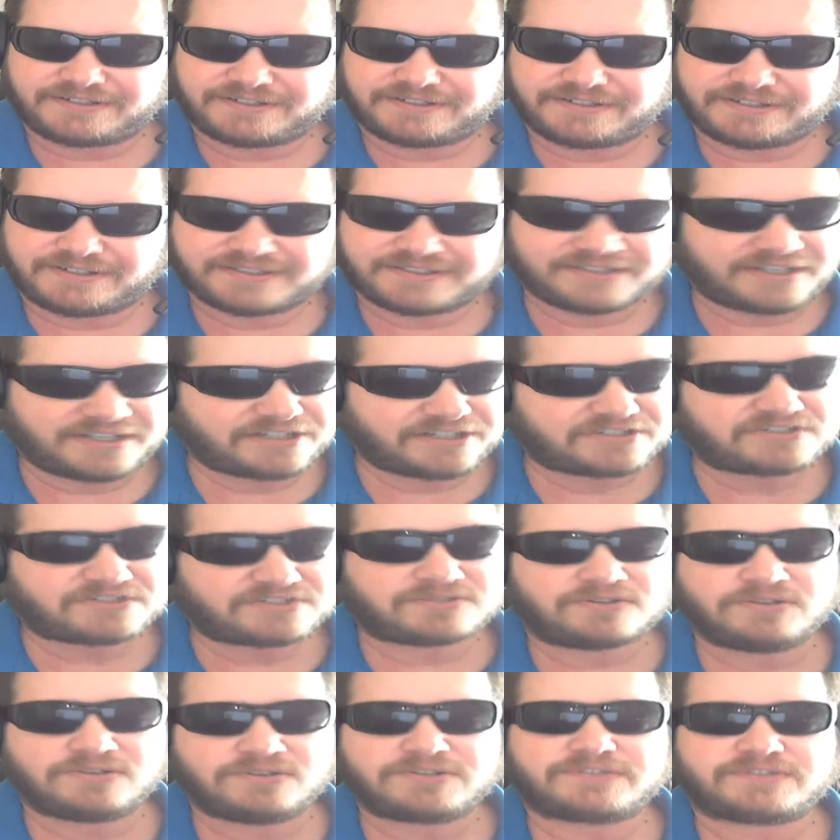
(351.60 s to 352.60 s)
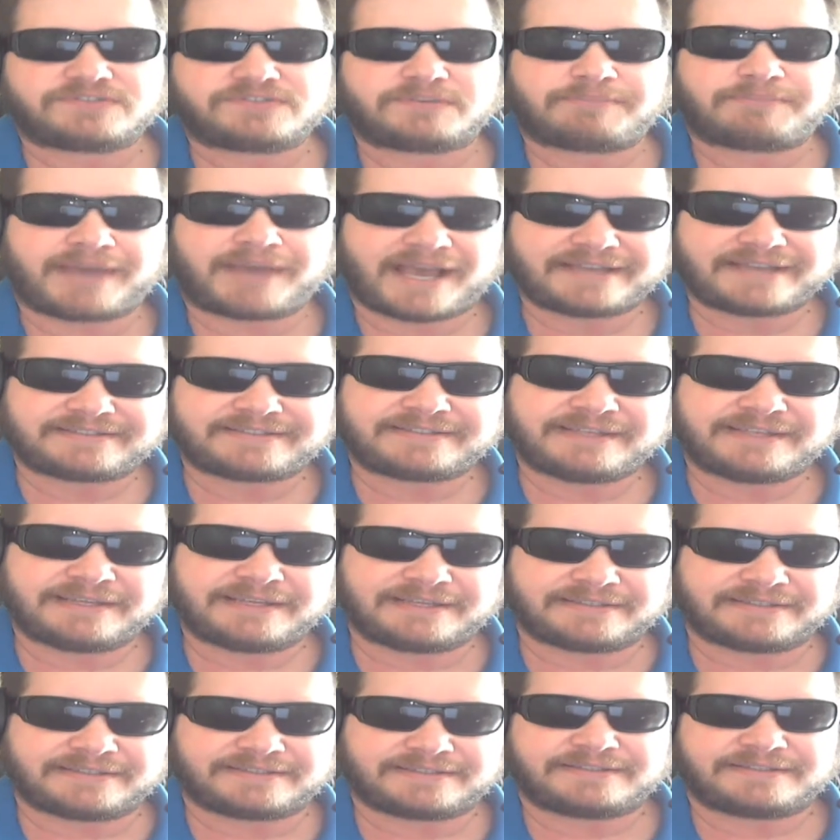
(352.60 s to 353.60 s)
it's not exclusive to past
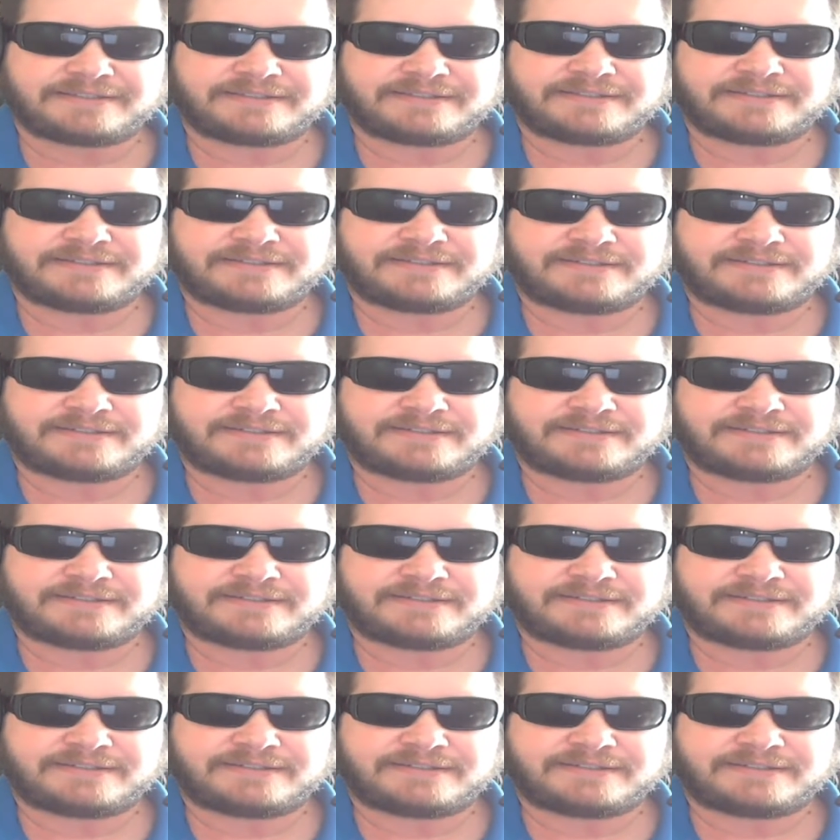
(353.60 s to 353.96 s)
tense.